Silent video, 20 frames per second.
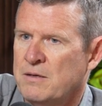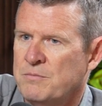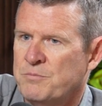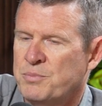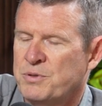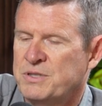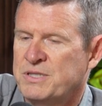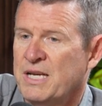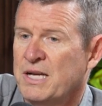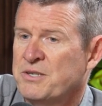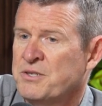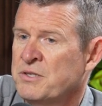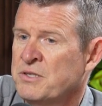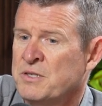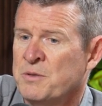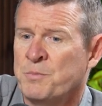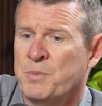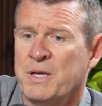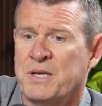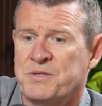
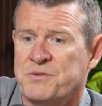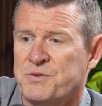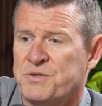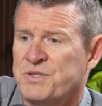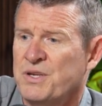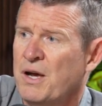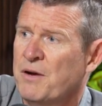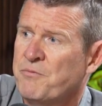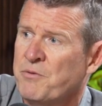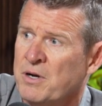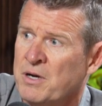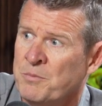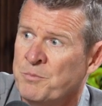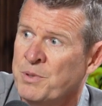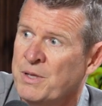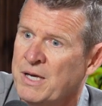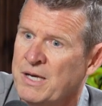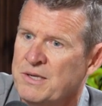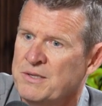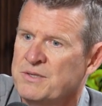protections in place or software in
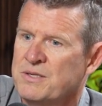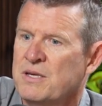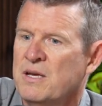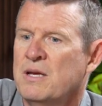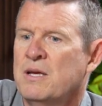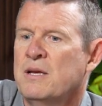place,